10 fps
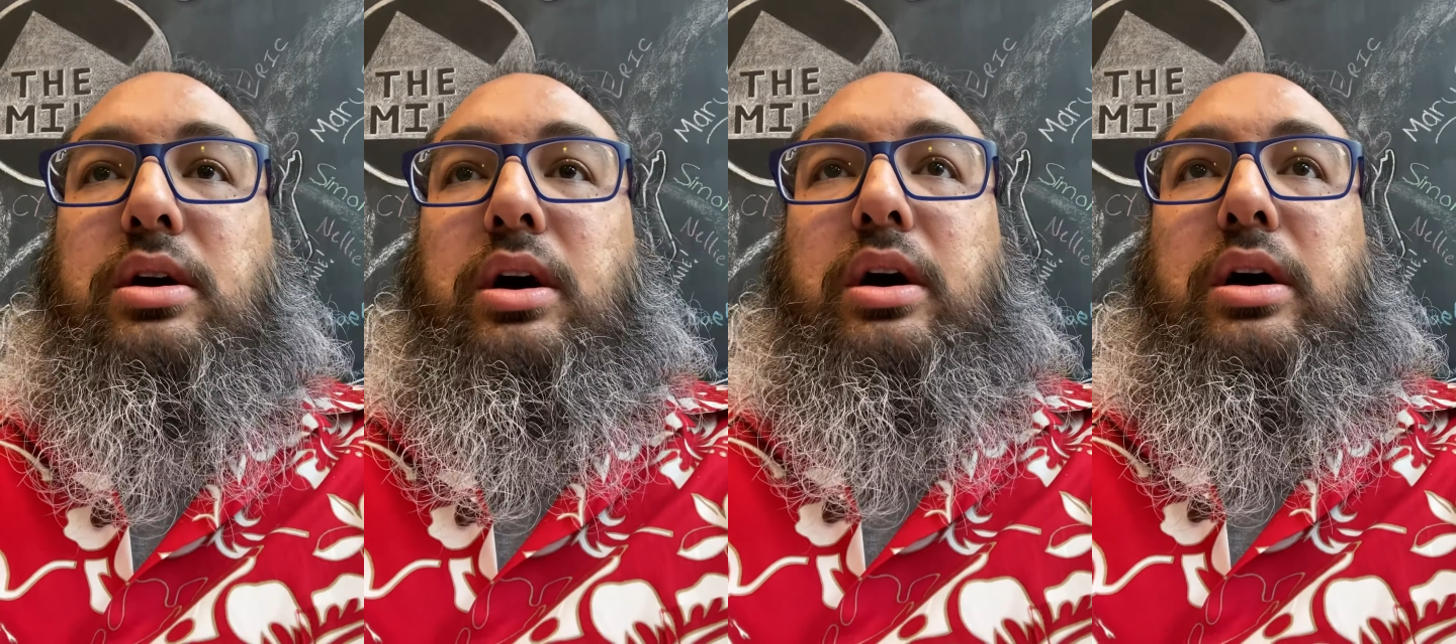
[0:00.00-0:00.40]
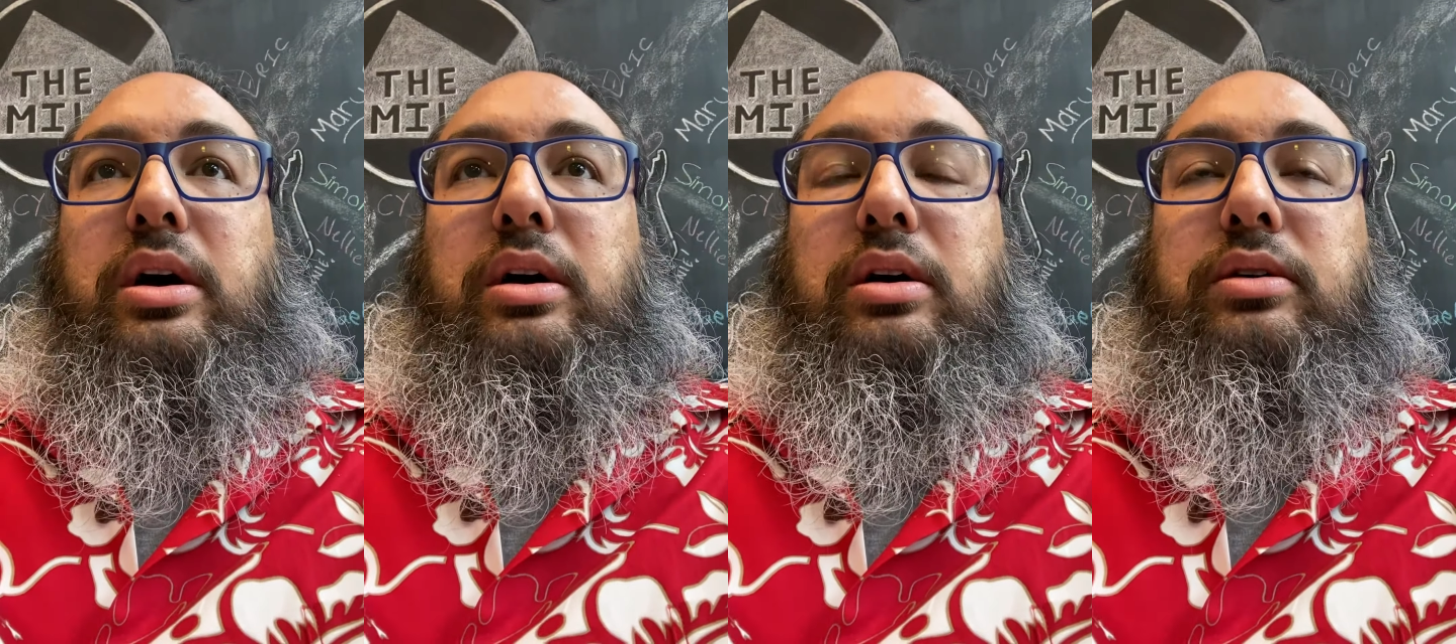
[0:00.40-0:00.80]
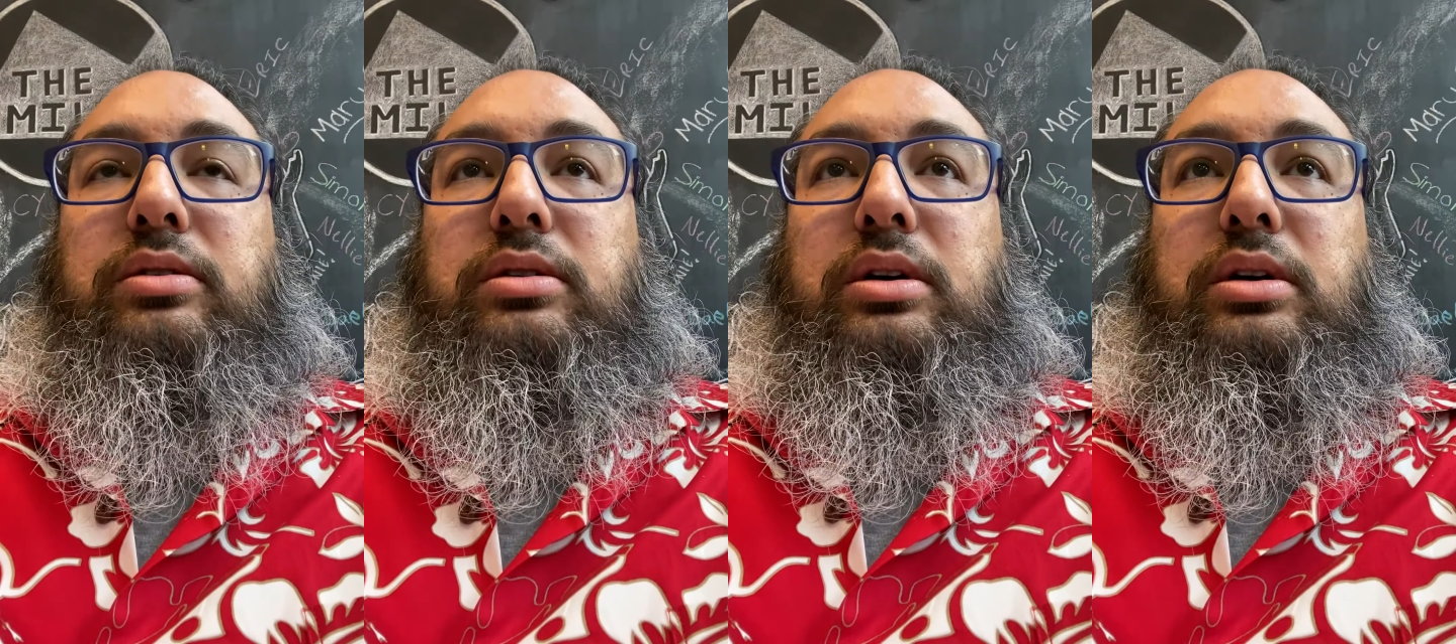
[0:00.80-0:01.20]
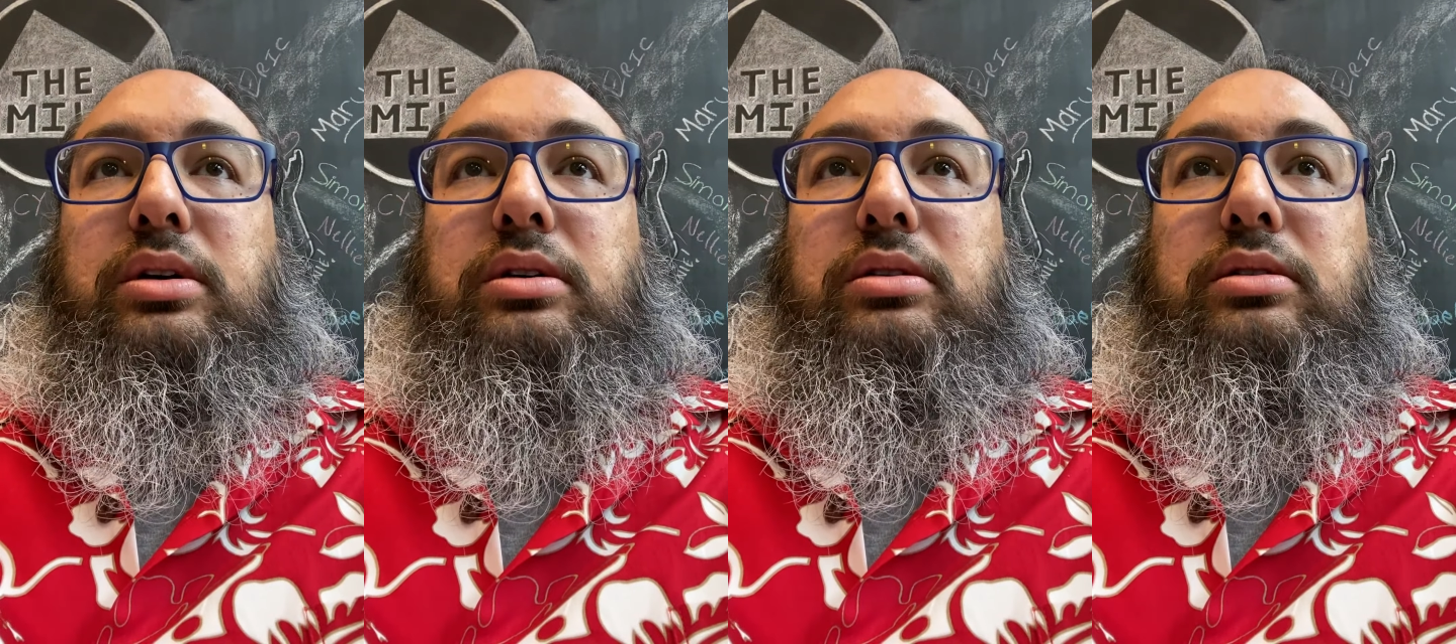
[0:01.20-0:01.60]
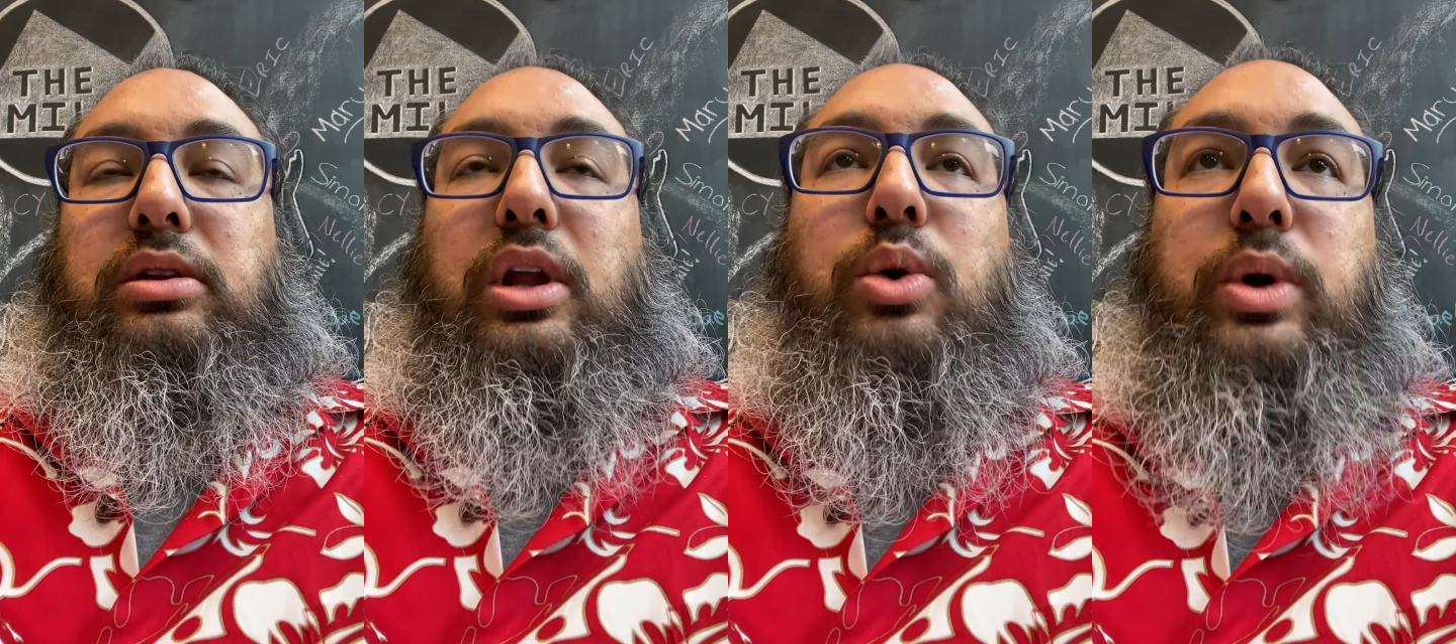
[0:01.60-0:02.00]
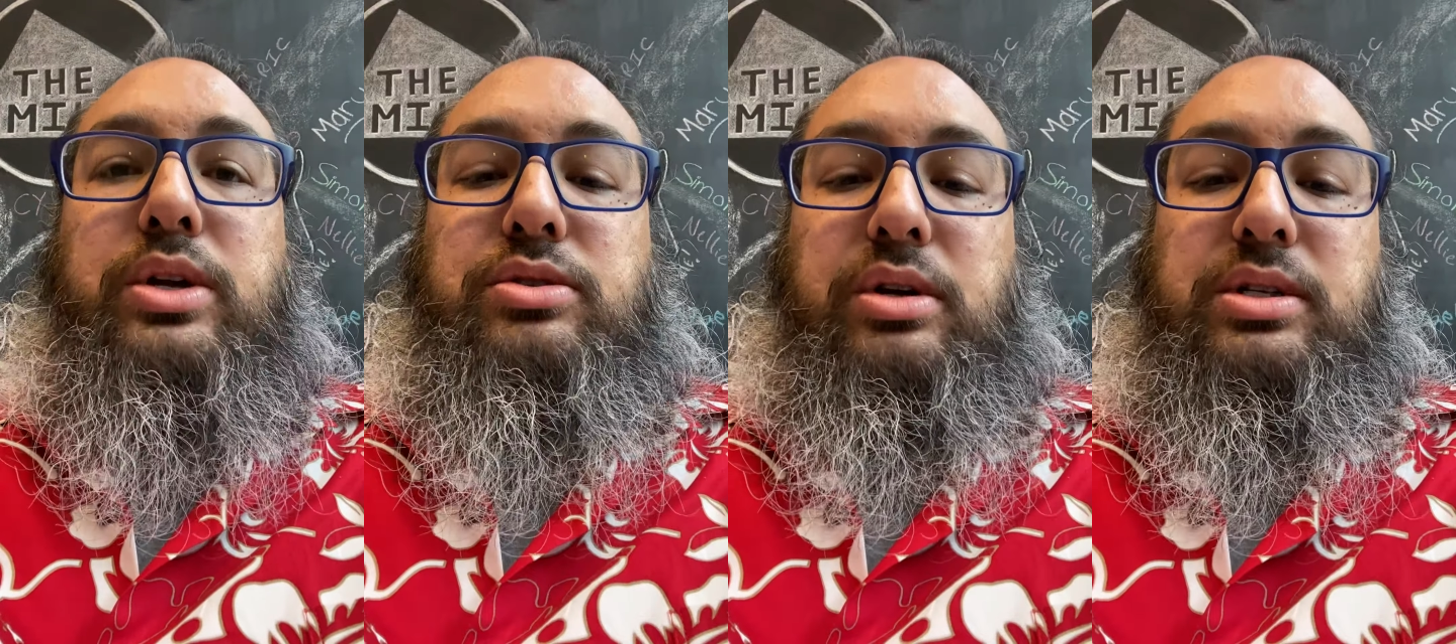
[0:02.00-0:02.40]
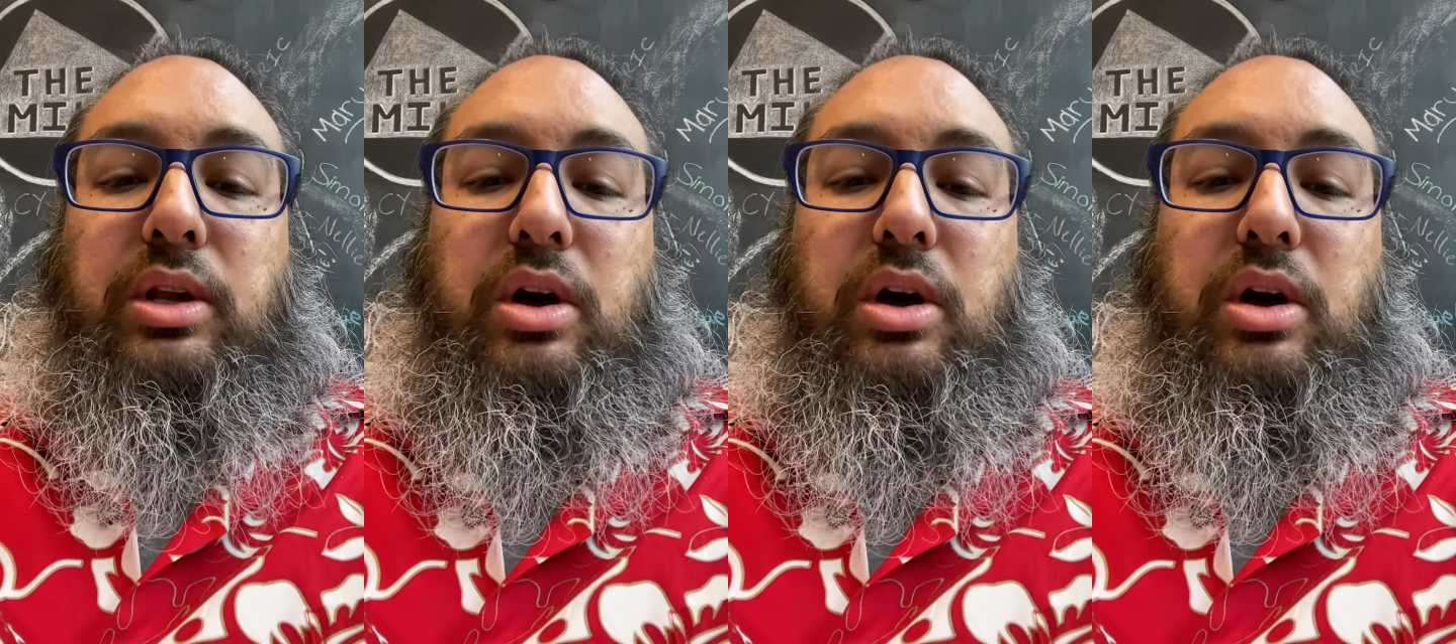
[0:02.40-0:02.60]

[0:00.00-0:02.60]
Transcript: low interest,